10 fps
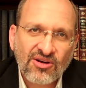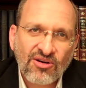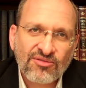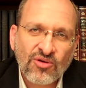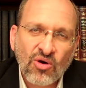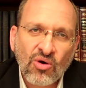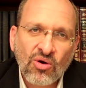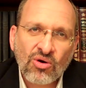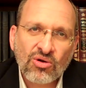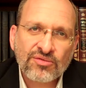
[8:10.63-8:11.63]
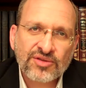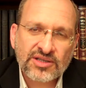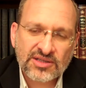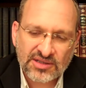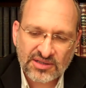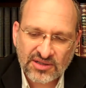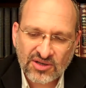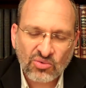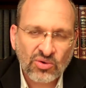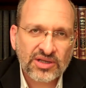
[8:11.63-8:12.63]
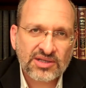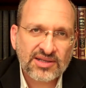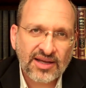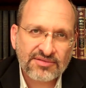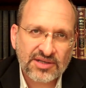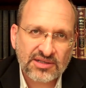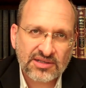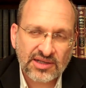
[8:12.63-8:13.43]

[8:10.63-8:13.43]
of all of this what enslaves us.